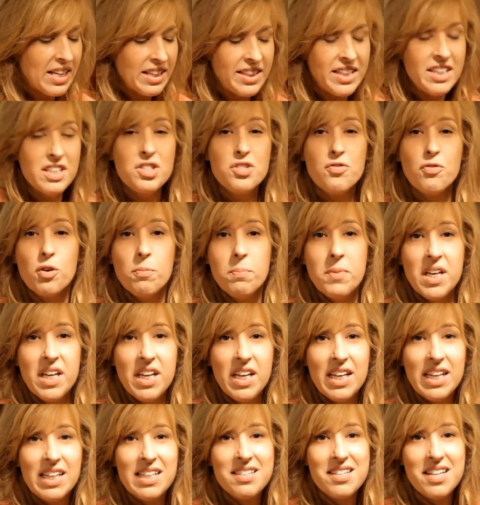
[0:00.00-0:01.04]
This for
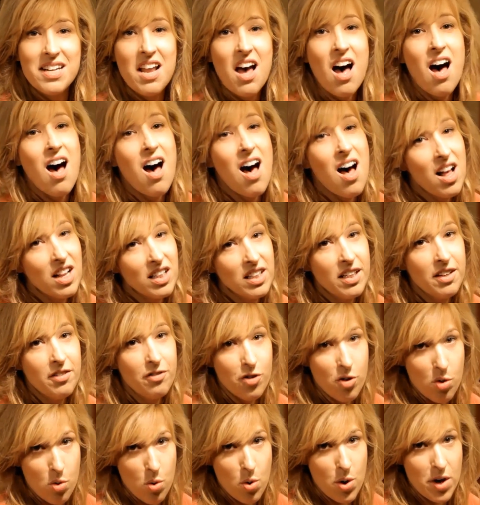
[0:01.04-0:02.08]
me is an
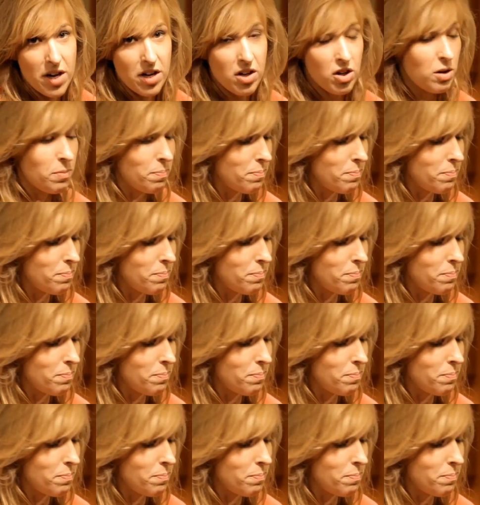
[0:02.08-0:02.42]
olive oil